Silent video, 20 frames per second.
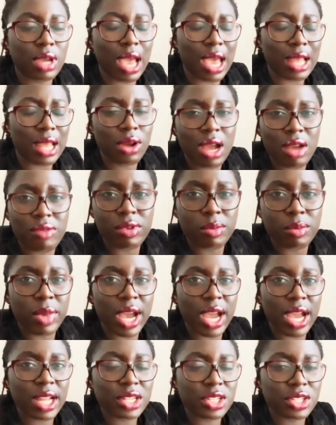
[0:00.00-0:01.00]
I don't have a
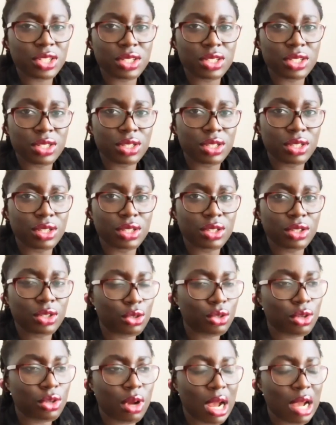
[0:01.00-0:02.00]
badge.
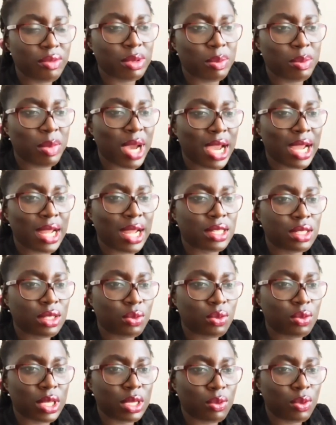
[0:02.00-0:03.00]
You don't have a badge.
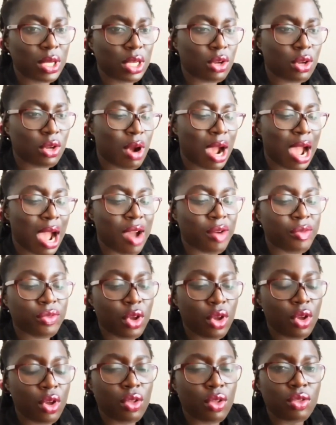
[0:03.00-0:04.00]
We we don't have
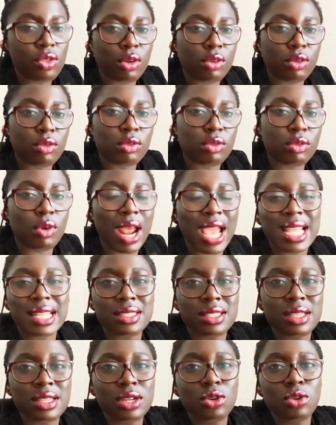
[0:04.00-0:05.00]
the
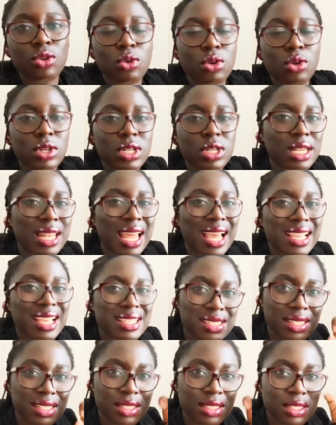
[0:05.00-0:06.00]
right or the
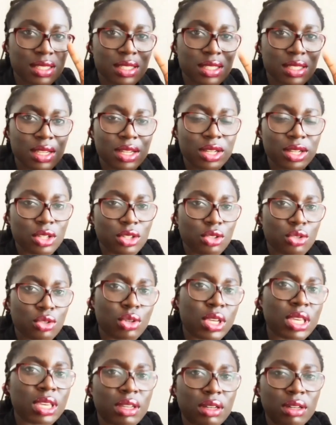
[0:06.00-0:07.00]
license
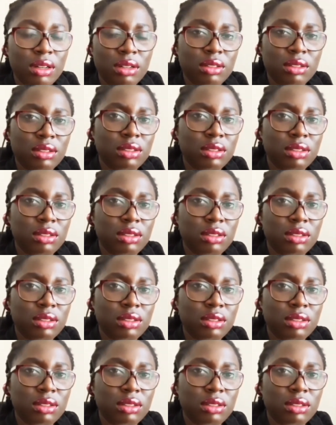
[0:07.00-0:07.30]
to kill.